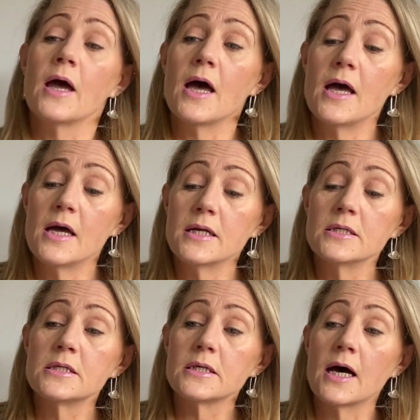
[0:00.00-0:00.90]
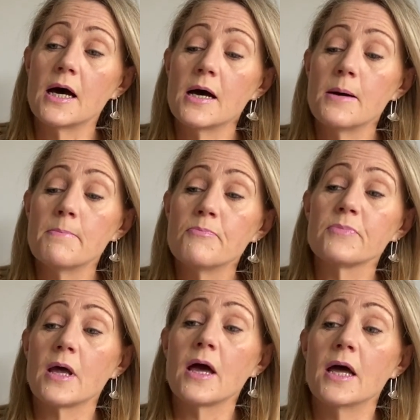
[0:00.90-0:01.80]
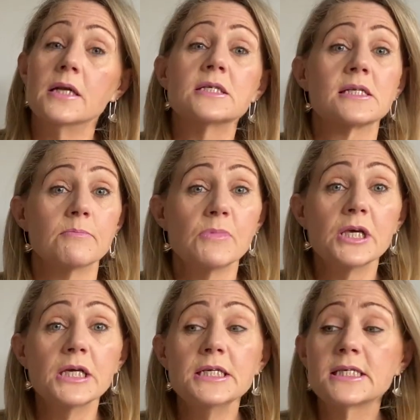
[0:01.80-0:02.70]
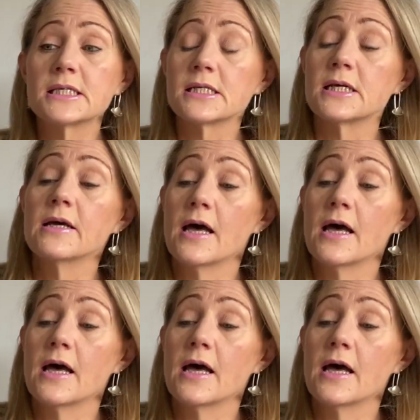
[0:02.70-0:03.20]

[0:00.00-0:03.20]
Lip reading: and some yeast,